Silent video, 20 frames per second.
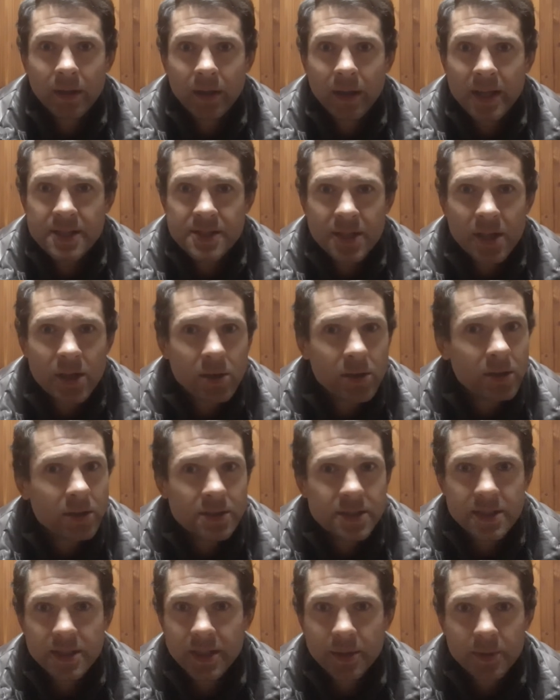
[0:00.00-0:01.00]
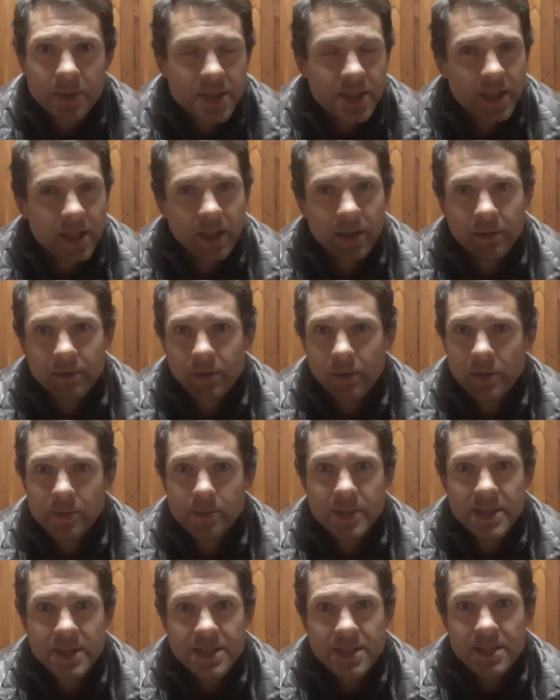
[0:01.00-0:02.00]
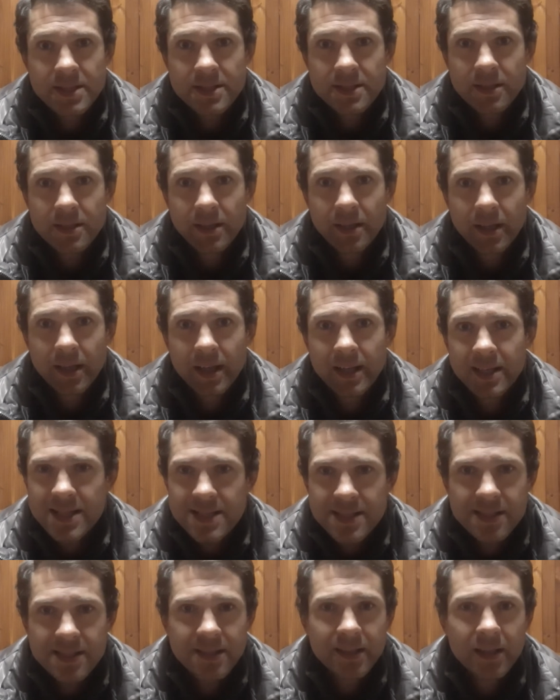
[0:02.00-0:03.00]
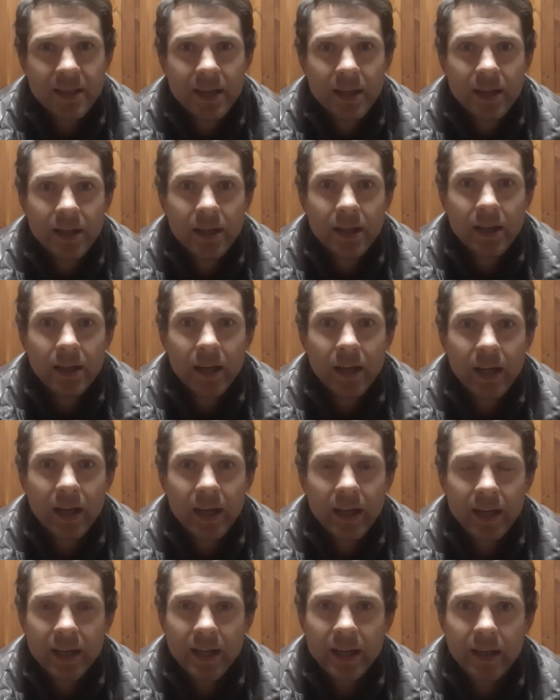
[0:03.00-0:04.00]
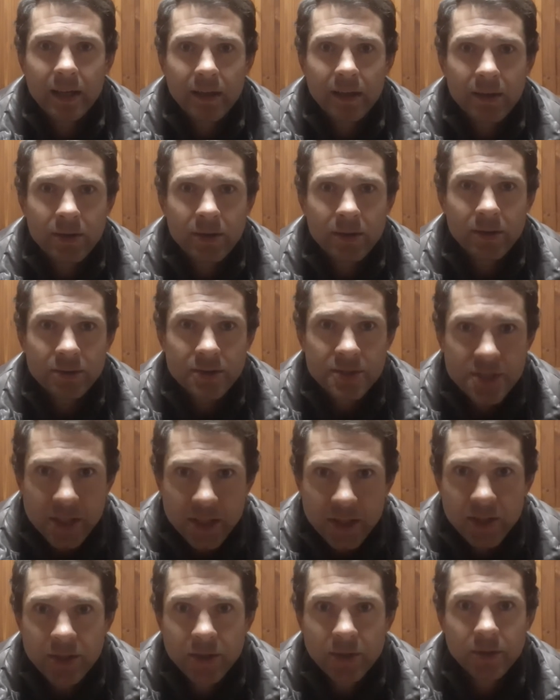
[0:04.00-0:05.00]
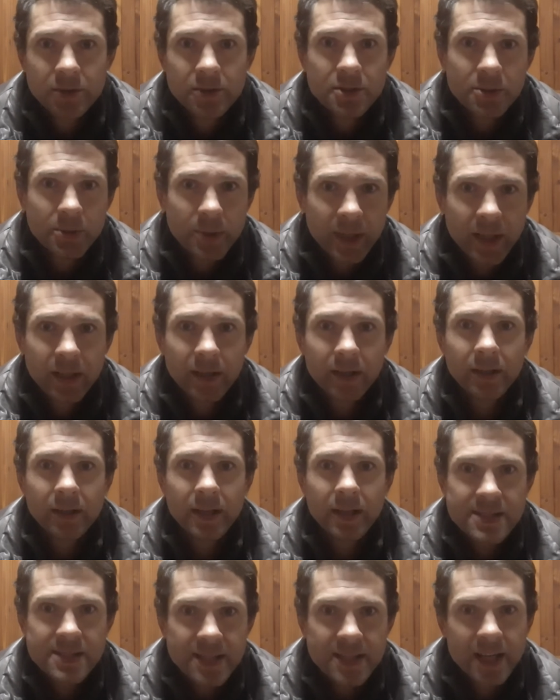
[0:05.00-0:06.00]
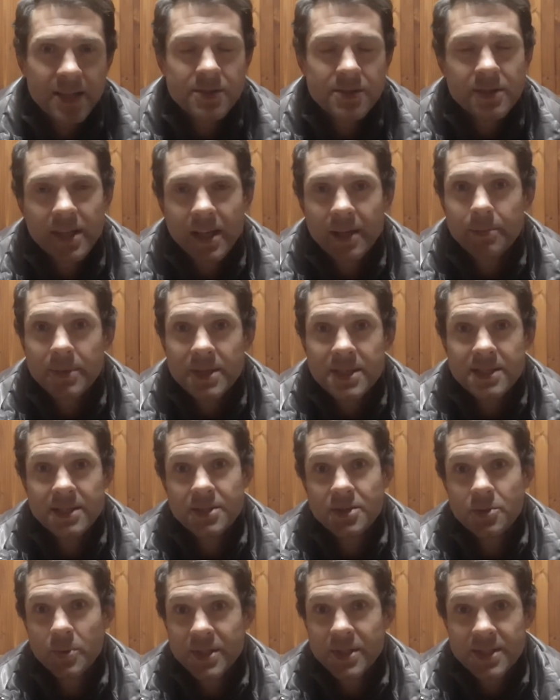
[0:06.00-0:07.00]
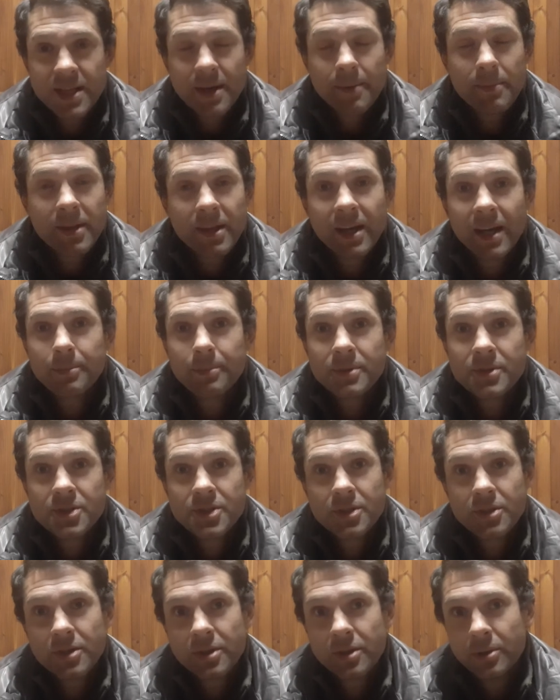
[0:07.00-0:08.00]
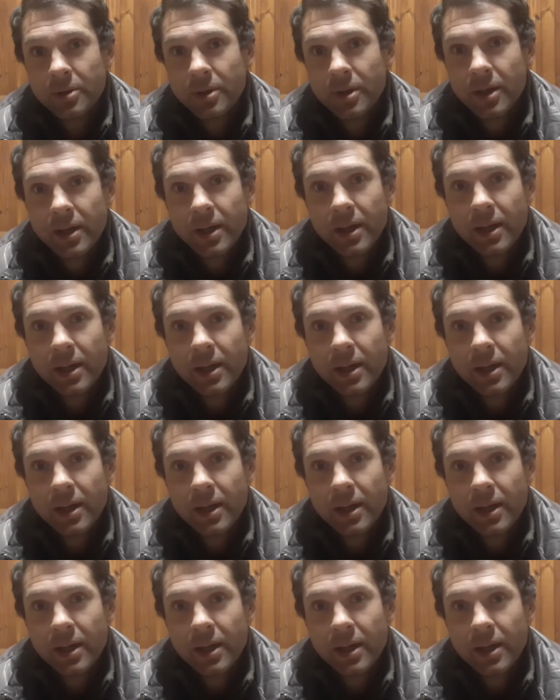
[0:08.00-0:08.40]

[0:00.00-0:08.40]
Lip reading: there's no continuity for the business. It doesn't continue doing its day-to-day business when something happens to you.